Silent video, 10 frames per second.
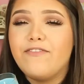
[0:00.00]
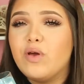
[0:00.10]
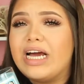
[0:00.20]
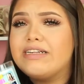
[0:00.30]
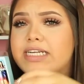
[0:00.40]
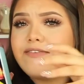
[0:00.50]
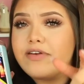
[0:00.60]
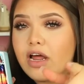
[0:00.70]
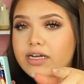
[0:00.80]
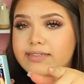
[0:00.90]
If you guys
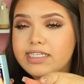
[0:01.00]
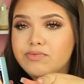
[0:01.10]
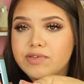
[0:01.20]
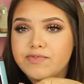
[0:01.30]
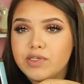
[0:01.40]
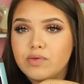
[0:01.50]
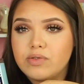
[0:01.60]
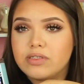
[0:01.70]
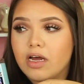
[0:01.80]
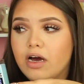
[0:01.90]
have not seen
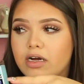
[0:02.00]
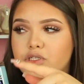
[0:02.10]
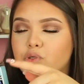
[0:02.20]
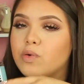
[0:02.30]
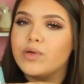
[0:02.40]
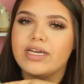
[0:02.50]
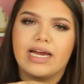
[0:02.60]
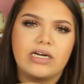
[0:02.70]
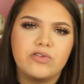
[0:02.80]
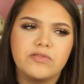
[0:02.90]
reviews on jewelry
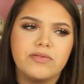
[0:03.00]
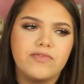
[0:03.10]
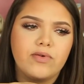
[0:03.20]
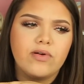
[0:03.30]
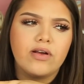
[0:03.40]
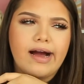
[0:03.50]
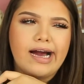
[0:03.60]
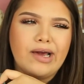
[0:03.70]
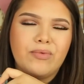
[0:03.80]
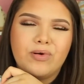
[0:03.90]
candles before,
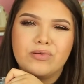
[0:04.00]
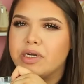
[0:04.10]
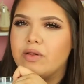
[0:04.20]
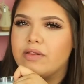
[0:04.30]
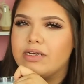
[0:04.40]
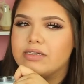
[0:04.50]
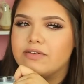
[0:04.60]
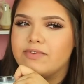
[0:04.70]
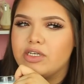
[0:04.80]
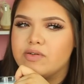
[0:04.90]
I will try to link
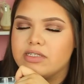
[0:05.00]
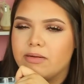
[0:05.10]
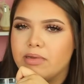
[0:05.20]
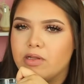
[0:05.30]
some videos down